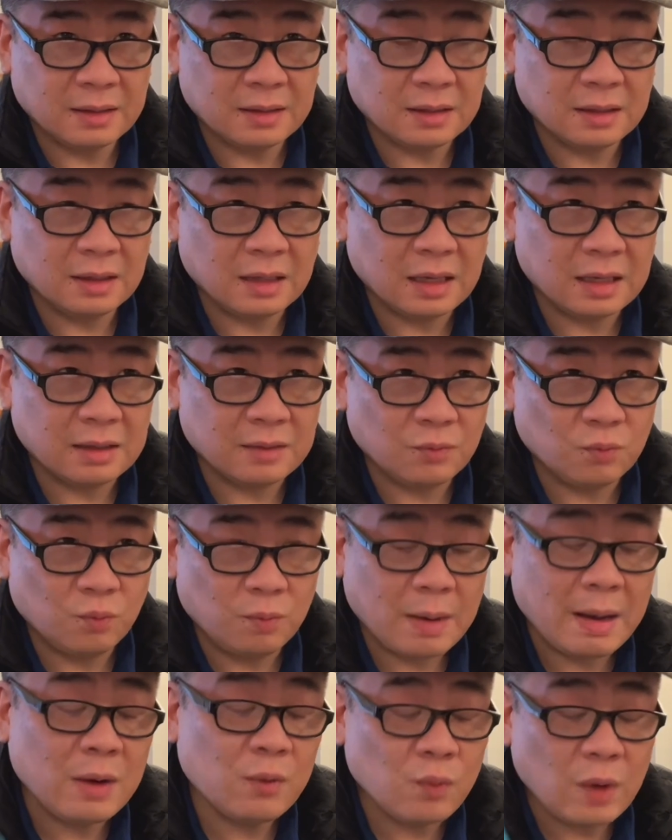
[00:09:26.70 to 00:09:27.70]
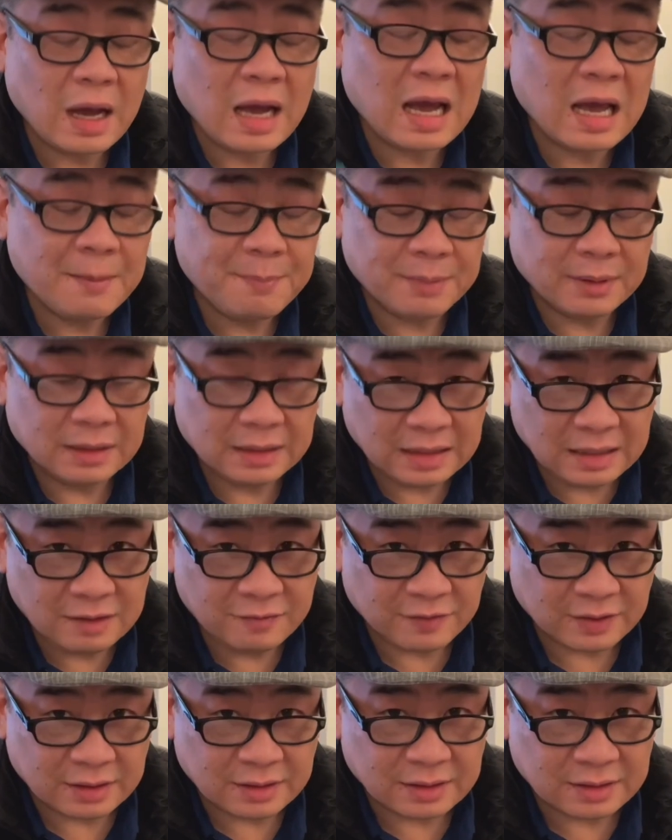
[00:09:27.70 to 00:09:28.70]
like, what I
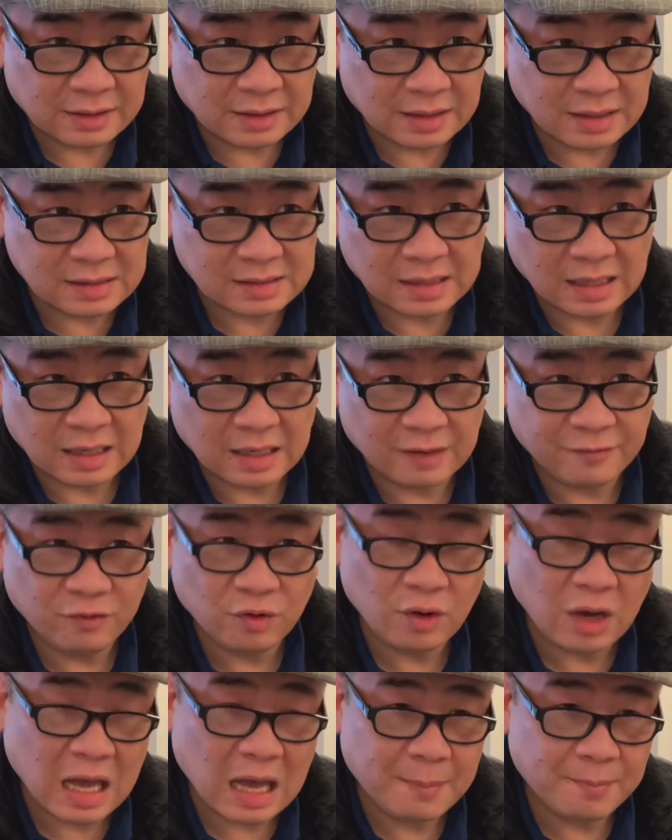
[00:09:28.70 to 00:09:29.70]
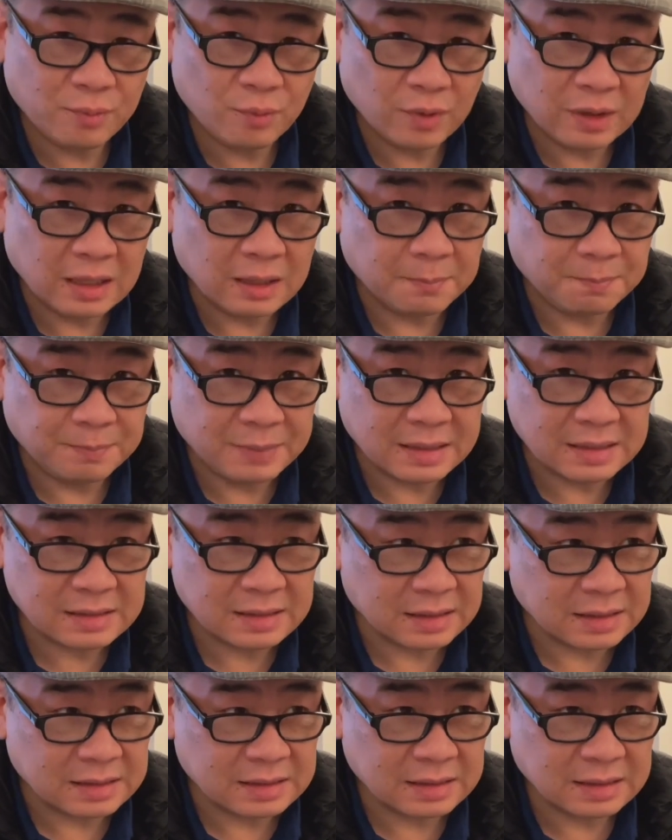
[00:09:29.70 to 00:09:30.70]
believe in is that if you operate a
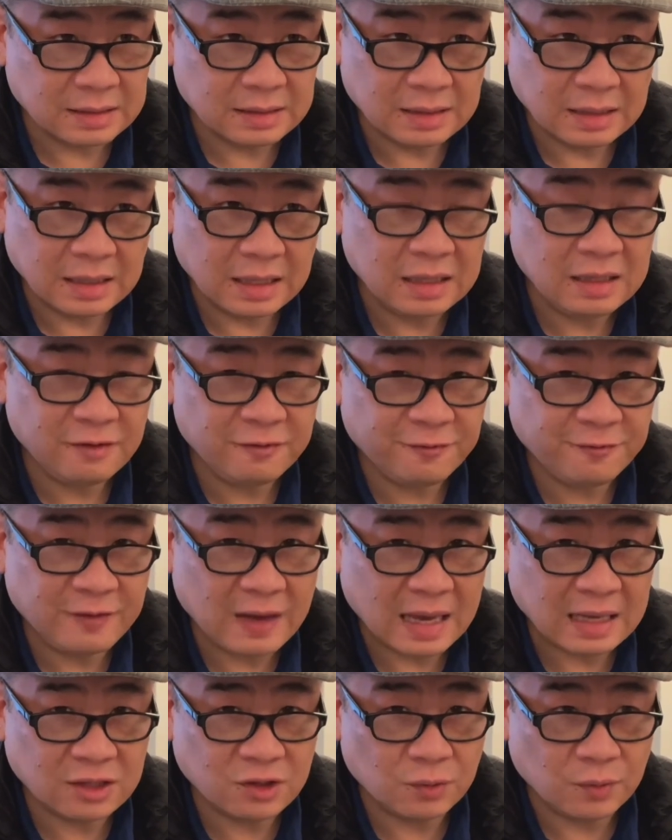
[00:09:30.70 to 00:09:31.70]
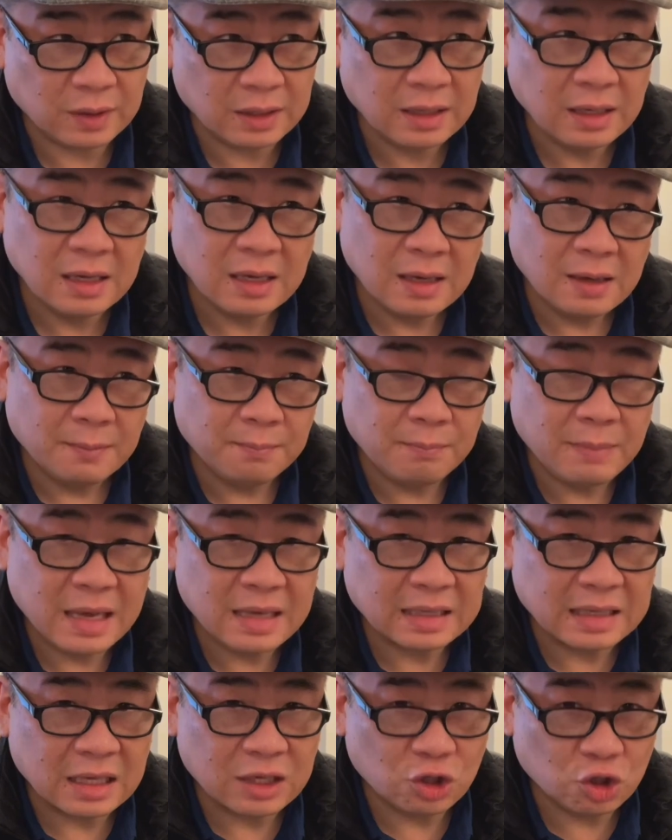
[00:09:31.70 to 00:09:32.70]
business in a factory
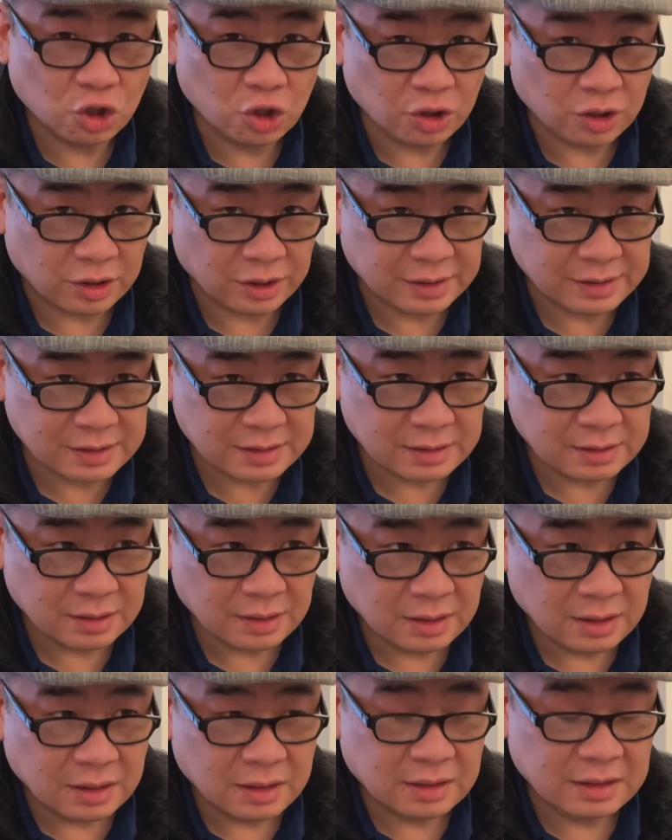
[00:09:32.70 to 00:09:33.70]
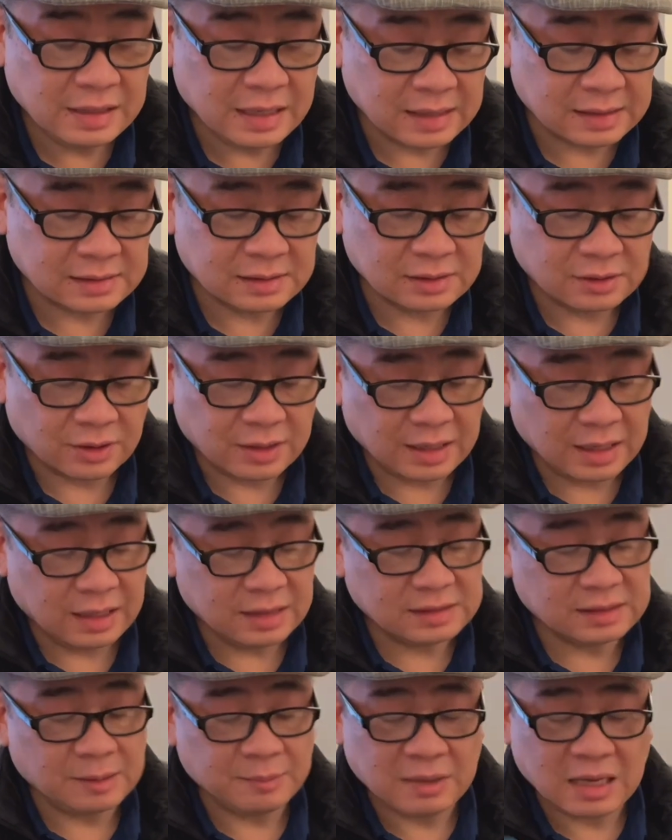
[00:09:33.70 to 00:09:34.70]
making goods, yes, okay,
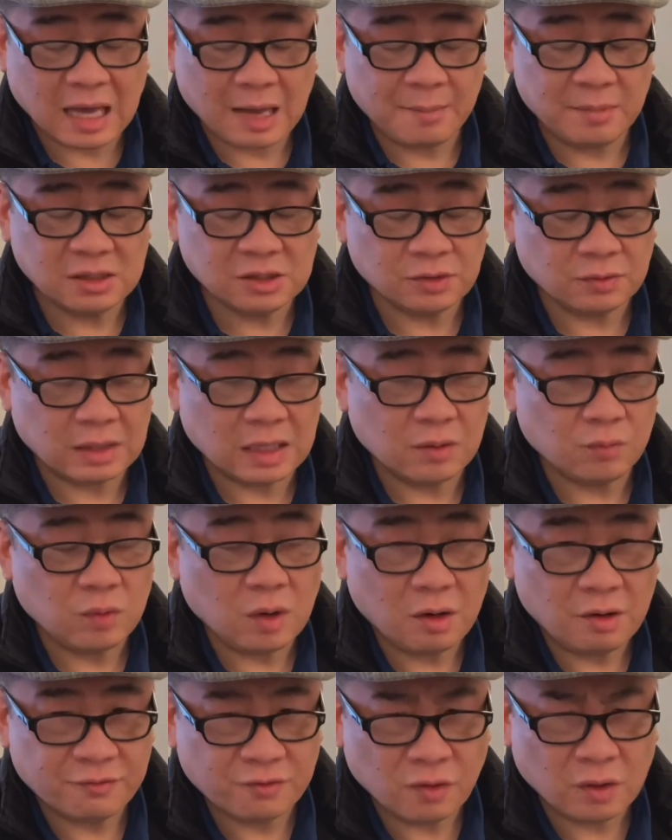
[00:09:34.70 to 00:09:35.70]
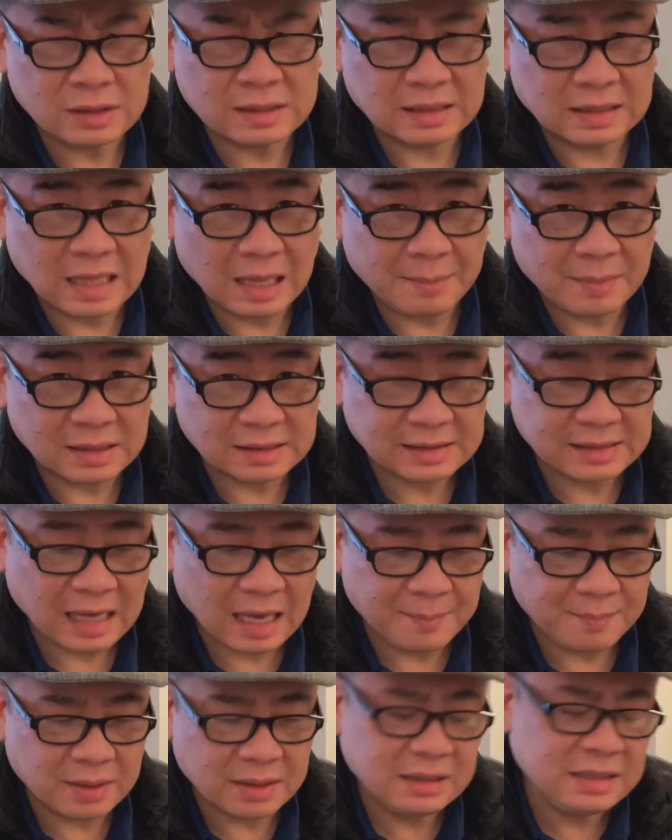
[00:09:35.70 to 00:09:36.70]
some comments are like, well, of course lemons
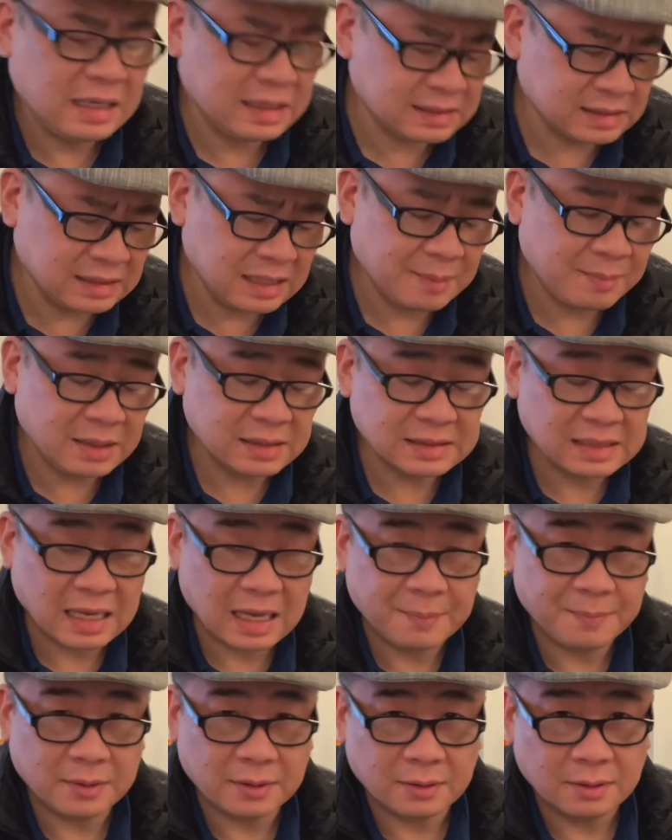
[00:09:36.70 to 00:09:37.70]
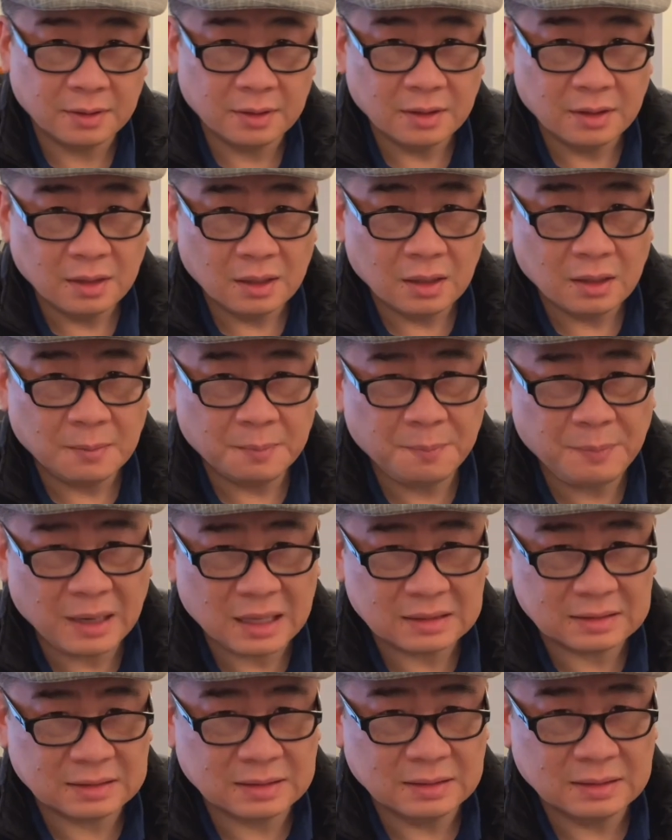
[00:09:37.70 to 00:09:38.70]
happen. Yes, lemons happen.
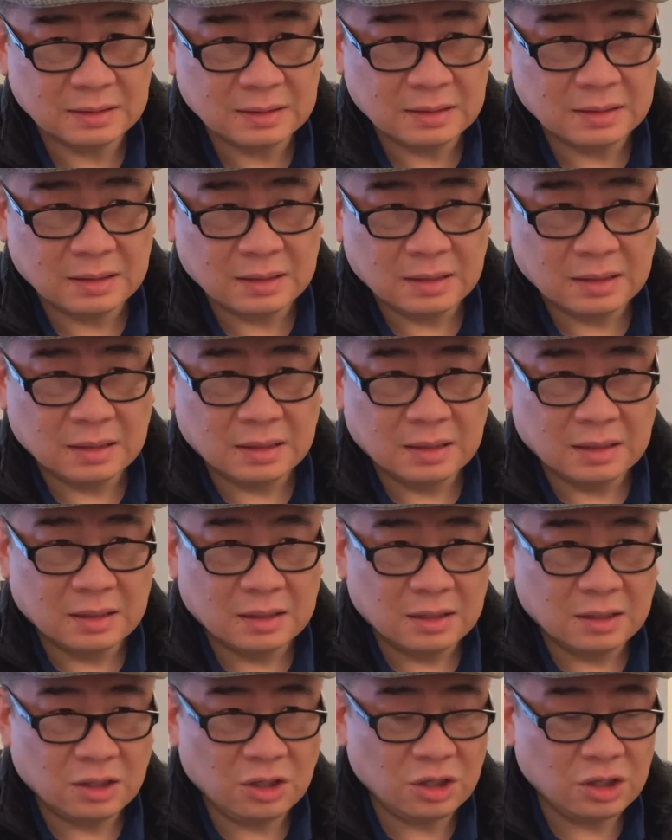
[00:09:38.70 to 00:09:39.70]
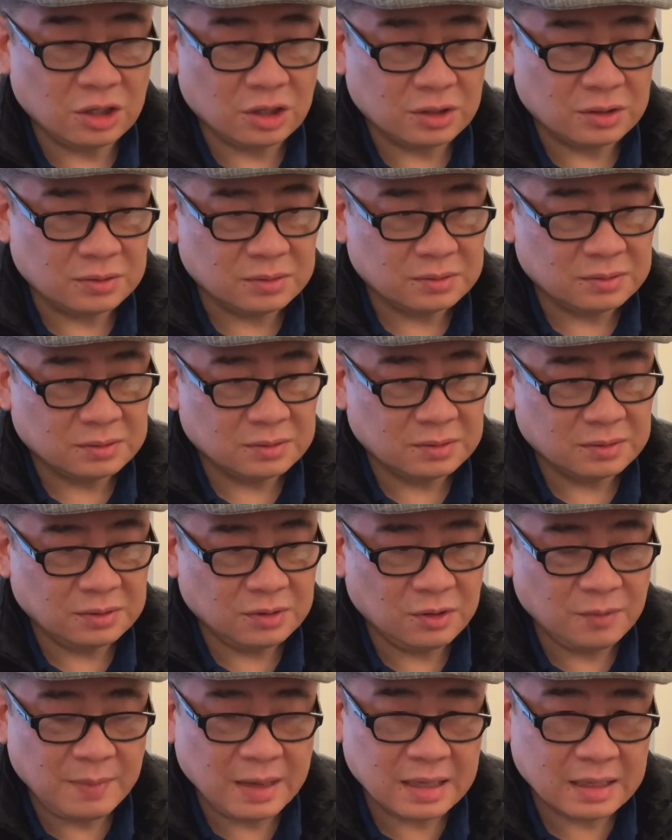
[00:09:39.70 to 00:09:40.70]
But, you
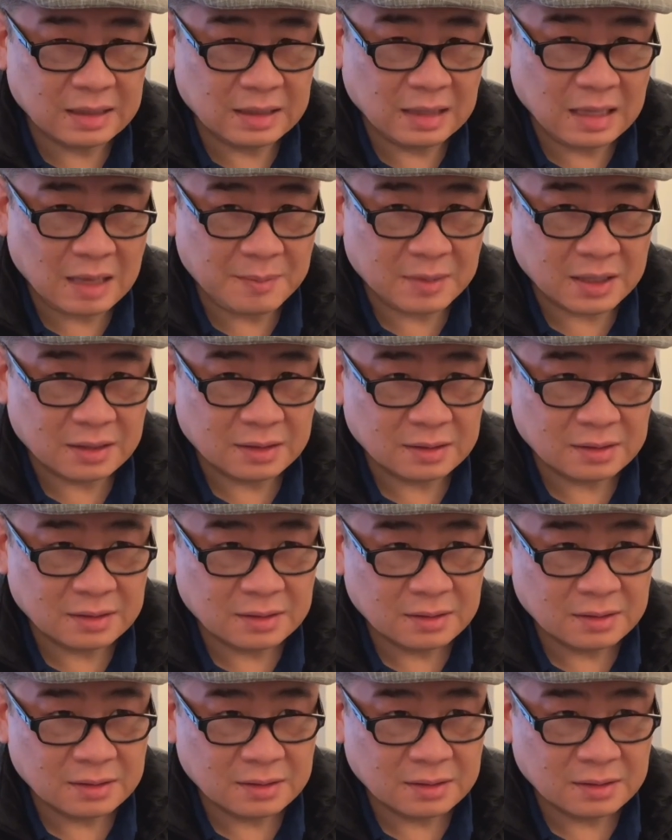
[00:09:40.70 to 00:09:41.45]
make a lemon